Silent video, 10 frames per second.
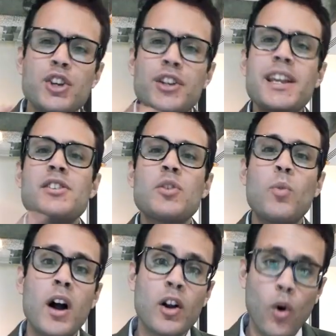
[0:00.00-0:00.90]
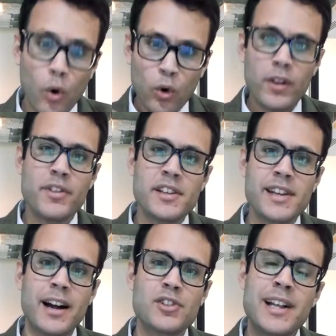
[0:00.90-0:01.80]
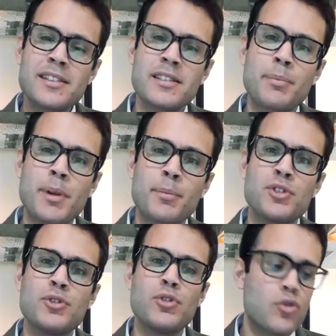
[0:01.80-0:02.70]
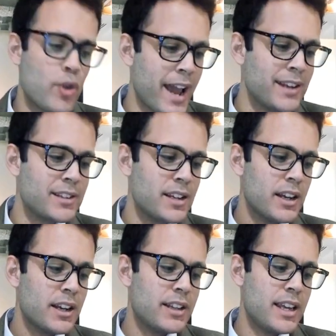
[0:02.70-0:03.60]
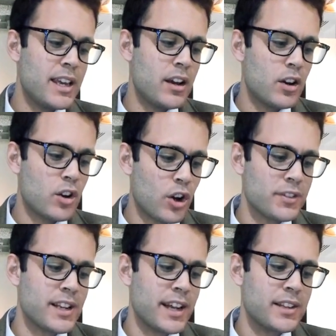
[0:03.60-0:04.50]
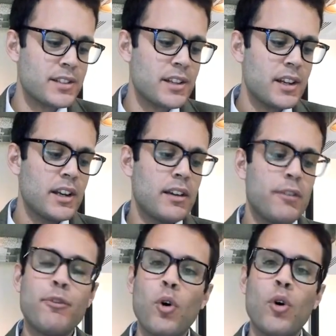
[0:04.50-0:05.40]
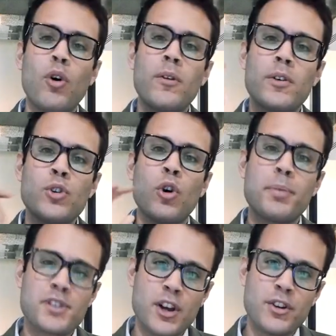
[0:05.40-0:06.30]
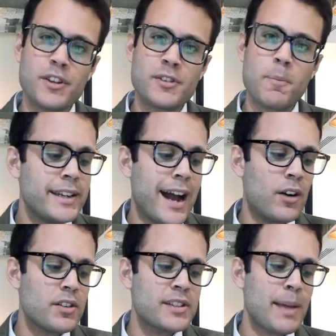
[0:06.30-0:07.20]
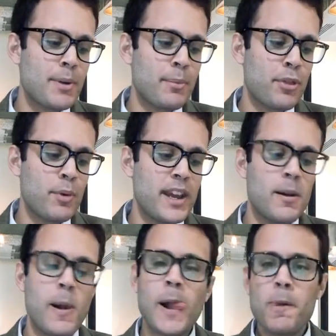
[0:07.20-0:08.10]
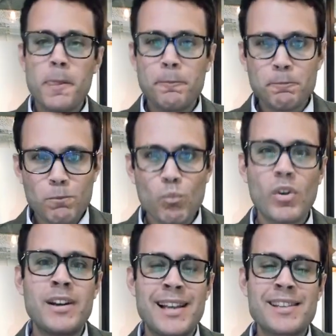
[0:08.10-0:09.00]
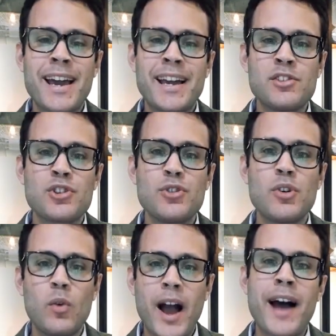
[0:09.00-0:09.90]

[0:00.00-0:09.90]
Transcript: You need to work all of this out. So that's step number 2, create the content for your personas. Now, step number 3, let's get into